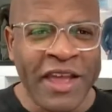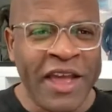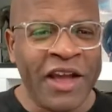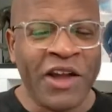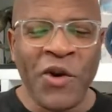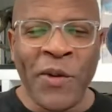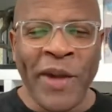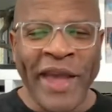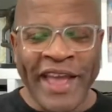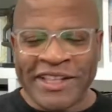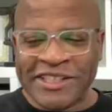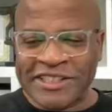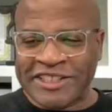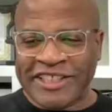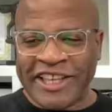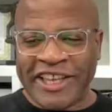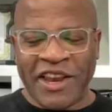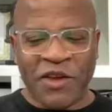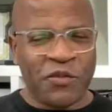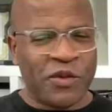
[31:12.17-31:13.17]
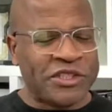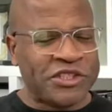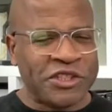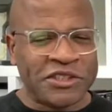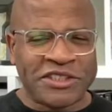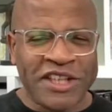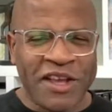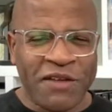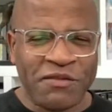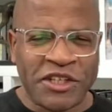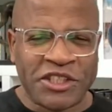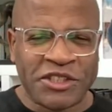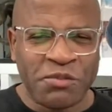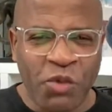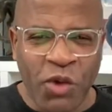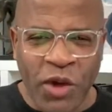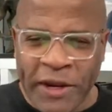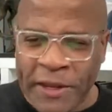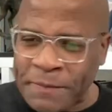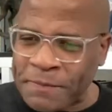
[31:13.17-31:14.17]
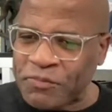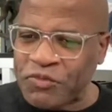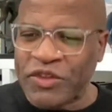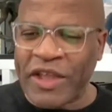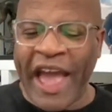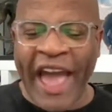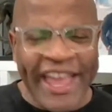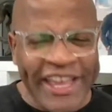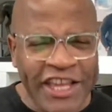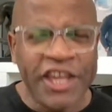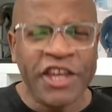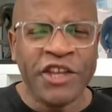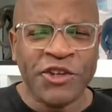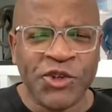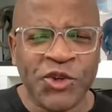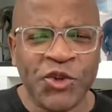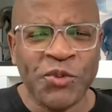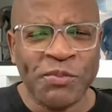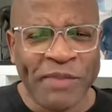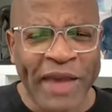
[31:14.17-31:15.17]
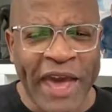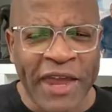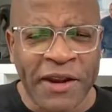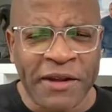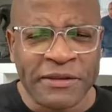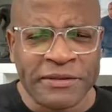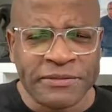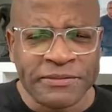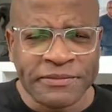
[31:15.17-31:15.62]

Go ahead and say that with yourself this morning. I can do better.